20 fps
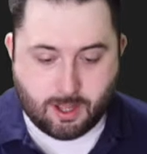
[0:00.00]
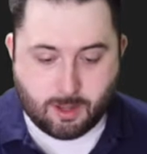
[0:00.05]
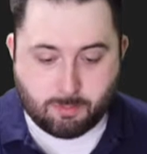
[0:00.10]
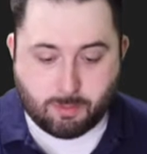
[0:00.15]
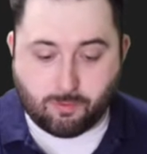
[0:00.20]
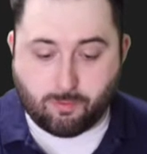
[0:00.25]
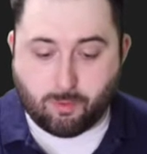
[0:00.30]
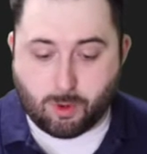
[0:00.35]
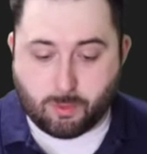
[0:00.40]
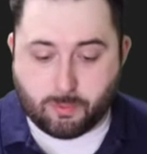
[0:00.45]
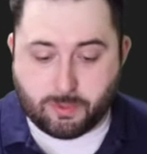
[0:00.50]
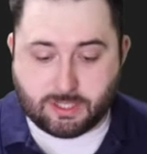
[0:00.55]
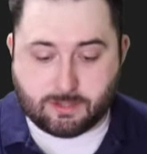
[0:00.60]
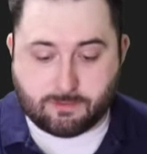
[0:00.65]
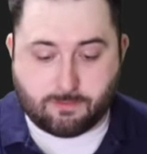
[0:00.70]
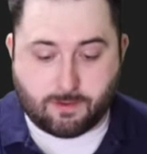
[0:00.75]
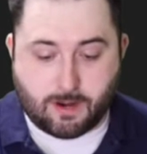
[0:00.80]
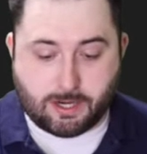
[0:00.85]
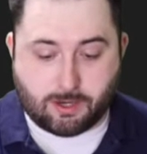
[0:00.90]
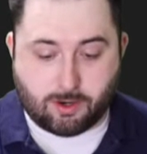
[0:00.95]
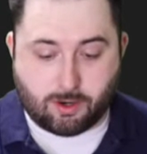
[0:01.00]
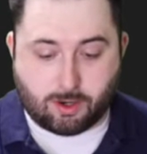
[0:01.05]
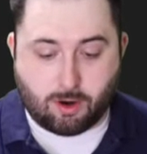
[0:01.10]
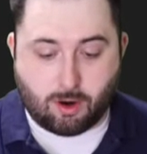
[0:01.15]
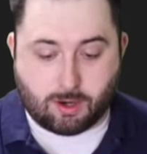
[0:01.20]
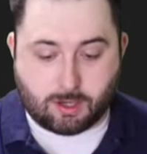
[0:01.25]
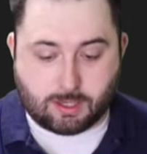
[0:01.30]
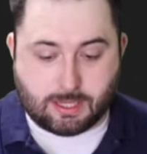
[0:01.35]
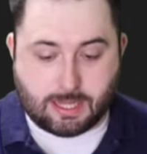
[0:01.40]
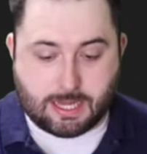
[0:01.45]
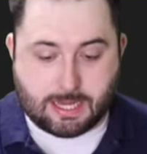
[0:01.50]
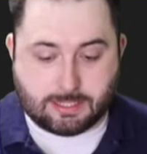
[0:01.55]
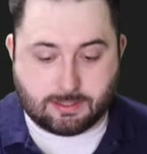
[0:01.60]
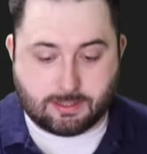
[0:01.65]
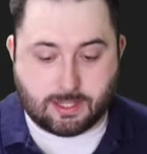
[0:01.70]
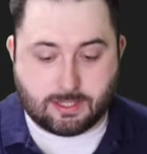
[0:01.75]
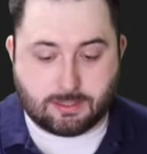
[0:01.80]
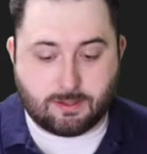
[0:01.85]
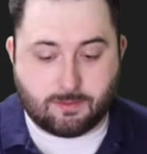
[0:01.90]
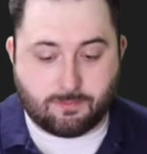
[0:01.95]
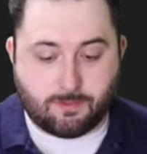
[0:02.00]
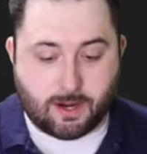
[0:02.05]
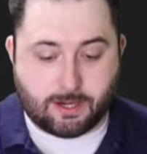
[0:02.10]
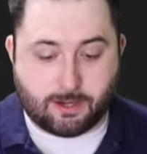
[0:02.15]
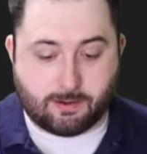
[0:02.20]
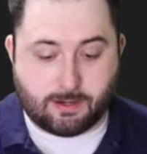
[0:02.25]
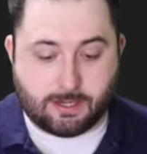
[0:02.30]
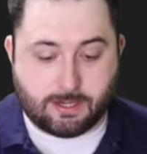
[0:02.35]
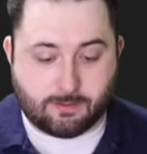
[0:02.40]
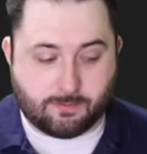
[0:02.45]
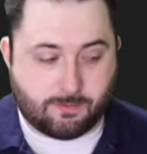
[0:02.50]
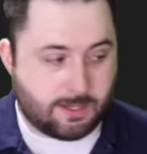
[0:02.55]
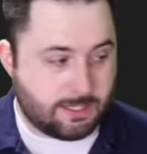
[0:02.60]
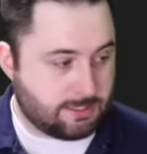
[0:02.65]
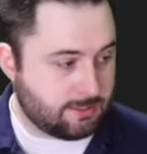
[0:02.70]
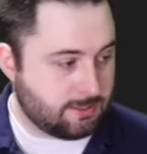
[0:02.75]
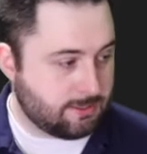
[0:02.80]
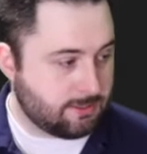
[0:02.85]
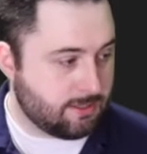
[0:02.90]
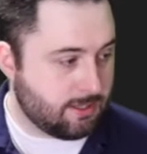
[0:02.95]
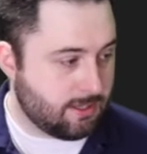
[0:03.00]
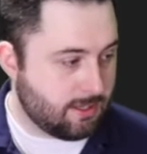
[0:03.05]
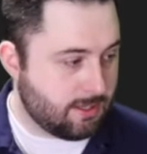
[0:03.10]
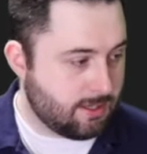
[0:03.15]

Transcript: Before we define our car class, let's define our interfaces.